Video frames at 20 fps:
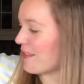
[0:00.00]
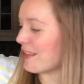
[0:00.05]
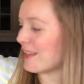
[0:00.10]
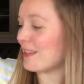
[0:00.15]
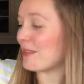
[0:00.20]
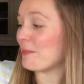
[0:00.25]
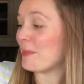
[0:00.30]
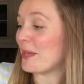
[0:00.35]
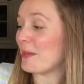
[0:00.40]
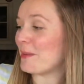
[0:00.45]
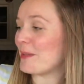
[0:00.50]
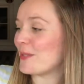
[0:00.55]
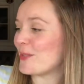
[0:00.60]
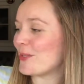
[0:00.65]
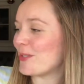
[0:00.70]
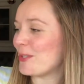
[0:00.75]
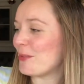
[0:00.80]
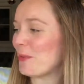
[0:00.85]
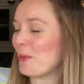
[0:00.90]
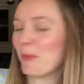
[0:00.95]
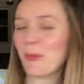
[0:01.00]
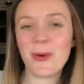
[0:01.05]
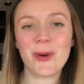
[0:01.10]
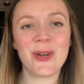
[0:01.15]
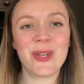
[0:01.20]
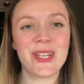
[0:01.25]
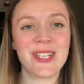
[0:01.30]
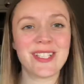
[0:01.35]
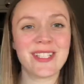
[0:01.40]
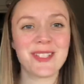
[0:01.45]
little baby is going to be
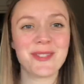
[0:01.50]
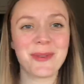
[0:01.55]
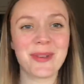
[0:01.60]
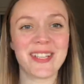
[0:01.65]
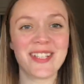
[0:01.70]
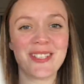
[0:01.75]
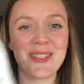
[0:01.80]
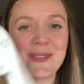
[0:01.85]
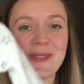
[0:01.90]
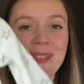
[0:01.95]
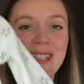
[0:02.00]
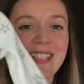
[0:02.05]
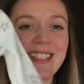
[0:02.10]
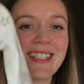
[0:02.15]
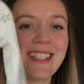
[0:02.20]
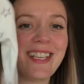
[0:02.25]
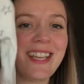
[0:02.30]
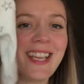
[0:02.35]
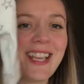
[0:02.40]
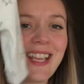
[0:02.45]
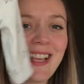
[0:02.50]
born in 2020,